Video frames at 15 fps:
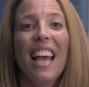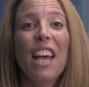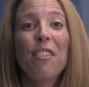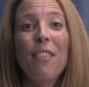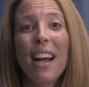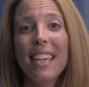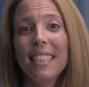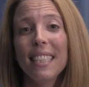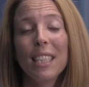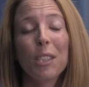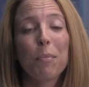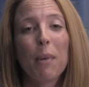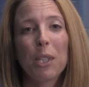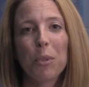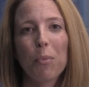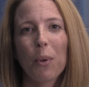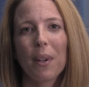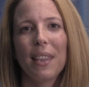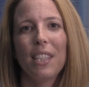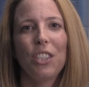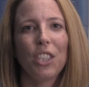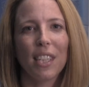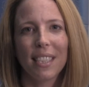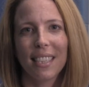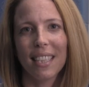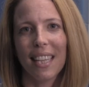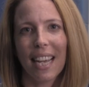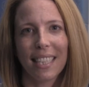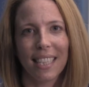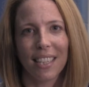Advising is much more than just
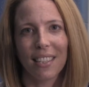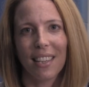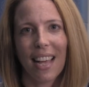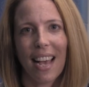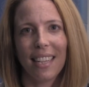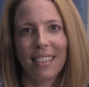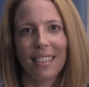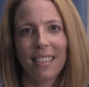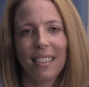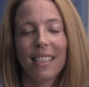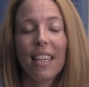selecting classes.